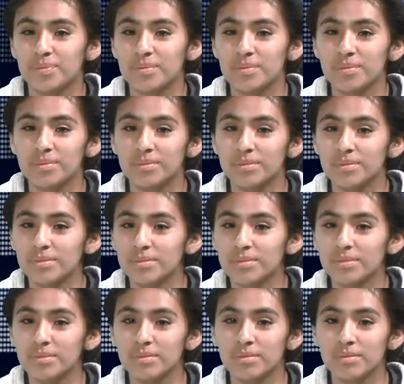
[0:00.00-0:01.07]

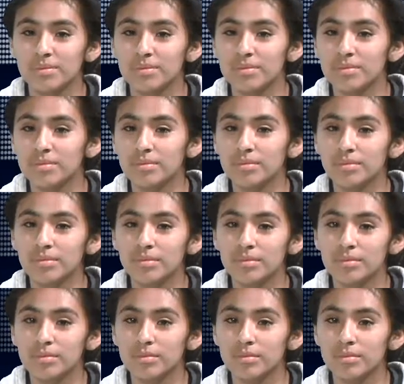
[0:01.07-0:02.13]

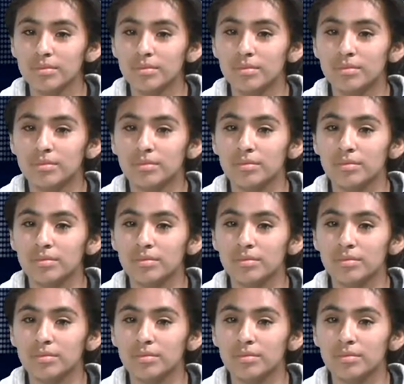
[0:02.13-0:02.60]
This person isn't speaking.